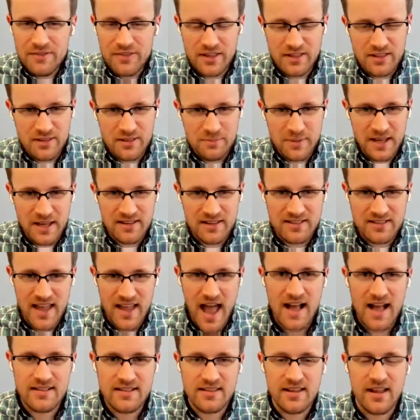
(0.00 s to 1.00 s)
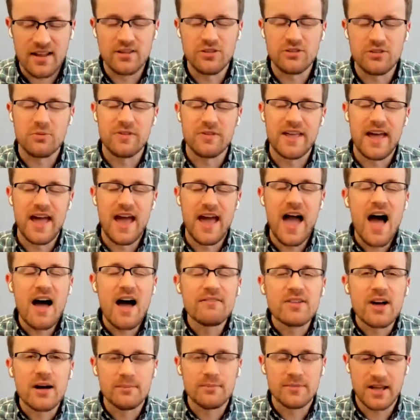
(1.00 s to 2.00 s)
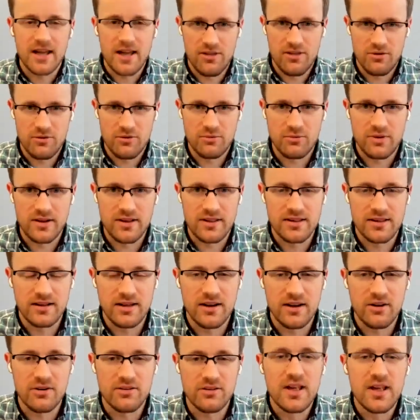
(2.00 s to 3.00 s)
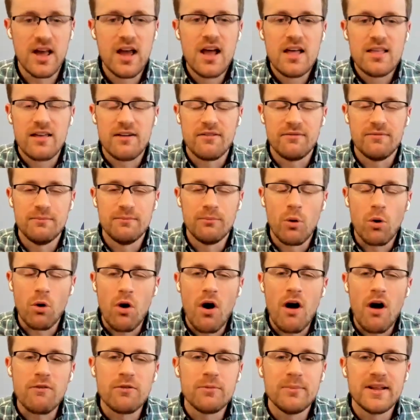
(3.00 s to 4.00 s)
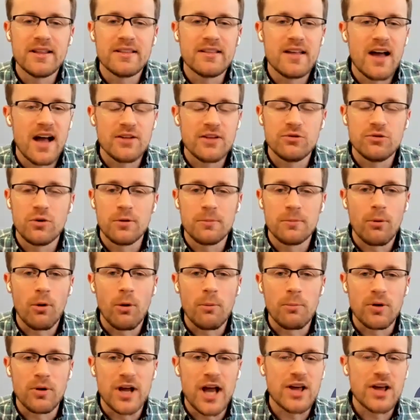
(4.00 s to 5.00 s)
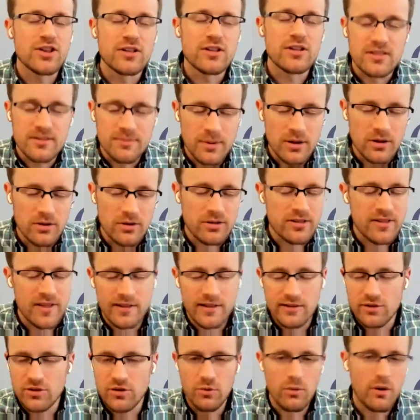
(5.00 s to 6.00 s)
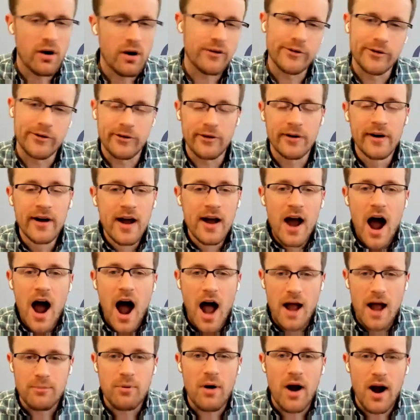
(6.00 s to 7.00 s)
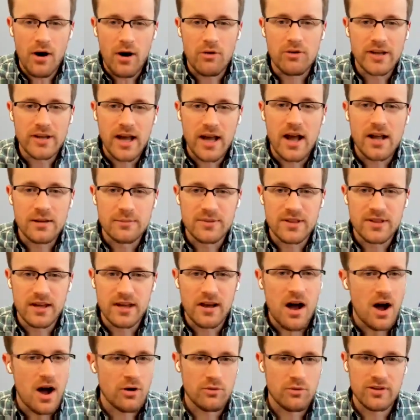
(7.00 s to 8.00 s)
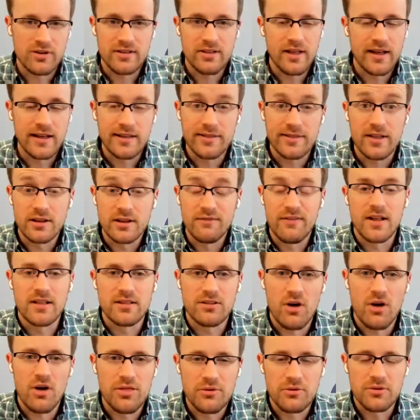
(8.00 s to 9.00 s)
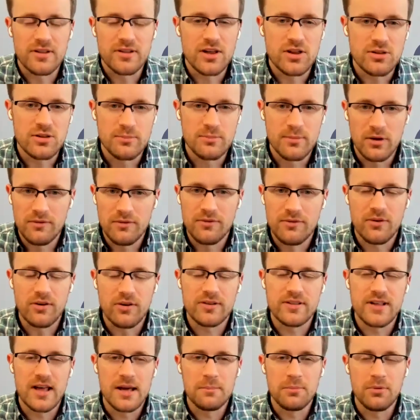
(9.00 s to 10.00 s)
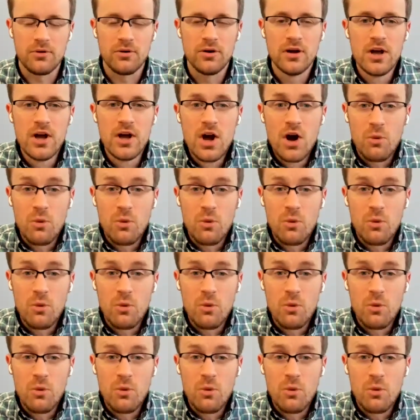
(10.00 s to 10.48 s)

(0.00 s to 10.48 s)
This is because tax titles, when they have come together in recent years, they've more often been tied to appropriations bills than to other high priority items in Congress, like the defense authorization bill, for example.